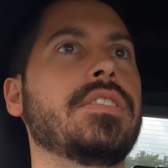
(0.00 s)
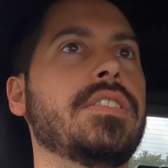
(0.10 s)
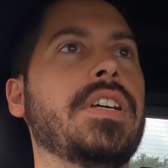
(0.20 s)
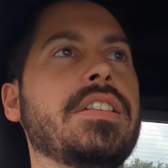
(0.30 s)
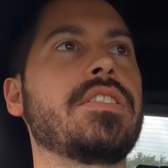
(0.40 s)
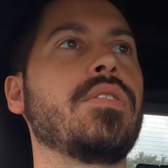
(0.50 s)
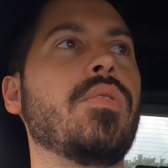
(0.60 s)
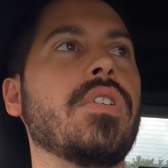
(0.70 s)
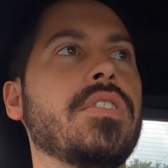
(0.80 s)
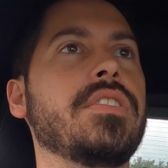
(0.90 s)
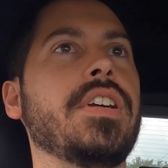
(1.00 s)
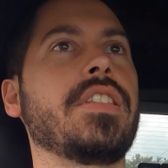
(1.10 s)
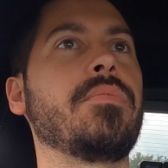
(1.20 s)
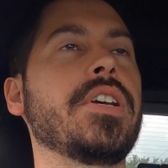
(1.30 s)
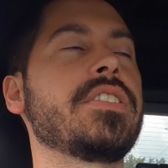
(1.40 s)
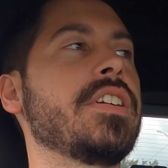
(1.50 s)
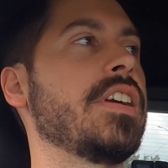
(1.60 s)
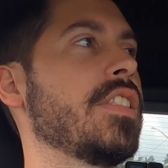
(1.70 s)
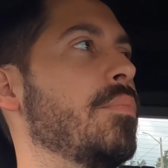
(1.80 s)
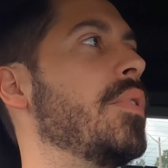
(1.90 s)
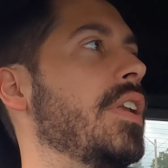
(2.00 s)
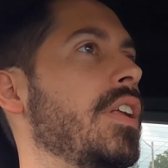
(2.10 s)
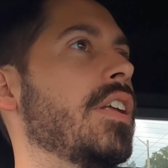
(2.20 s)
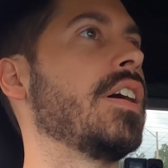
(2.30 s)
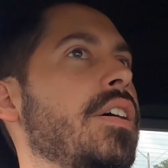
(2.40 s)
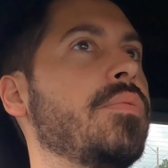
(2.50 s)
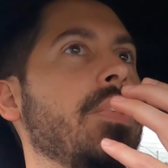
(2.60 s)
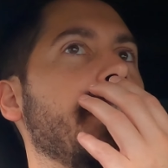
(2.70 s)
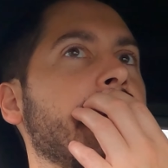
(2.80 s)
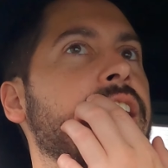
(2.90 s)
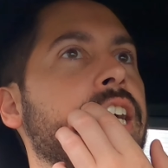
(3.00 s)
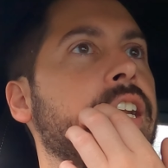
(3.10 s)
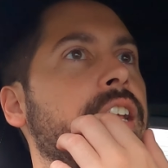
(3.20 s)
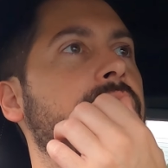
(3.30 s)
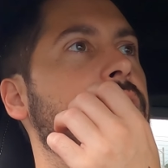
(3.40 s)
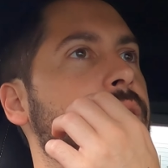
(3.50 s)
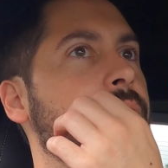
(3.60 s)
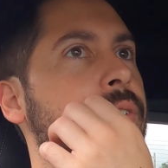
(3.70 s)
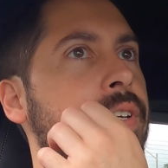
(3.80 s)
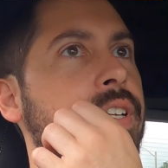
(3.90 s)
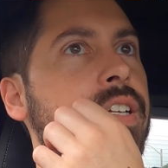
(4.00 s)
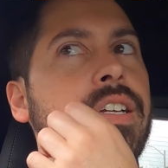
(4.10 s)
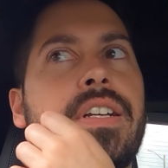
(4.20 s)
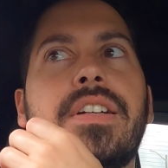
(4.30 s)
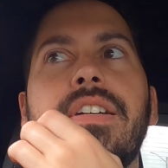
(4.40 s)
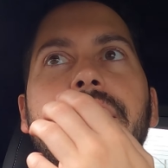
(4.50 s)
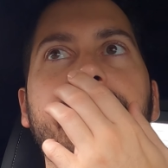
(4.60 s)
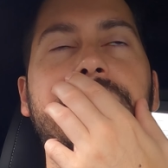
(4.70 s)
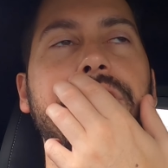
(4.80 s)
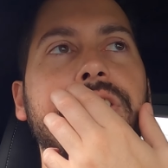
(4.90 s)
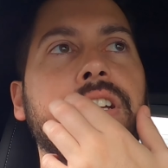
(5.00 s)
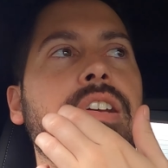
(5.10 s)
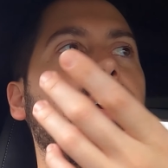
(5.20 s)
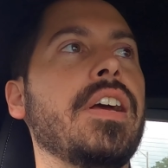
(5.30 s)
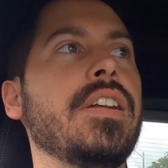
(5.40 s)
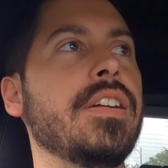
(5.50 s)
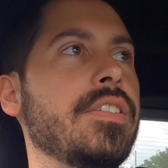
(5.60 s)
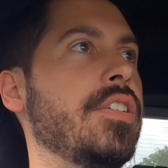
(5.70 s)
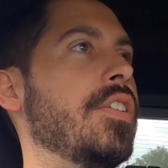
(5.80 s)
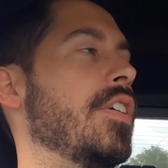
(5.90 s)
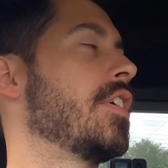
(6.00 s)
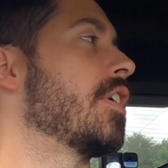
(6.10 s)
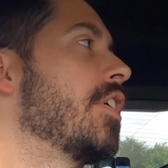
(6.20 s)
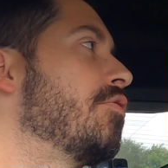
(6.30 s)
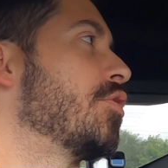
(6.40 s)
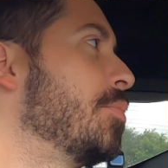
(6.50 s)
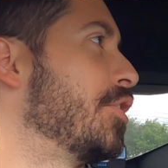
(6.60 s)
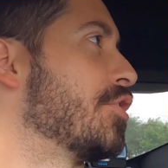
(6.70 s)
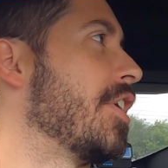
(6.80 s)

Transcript: That's the worst. Like the Mustang, the minute I've like gutted it, it's just like, all right, no longer comfortable to drive.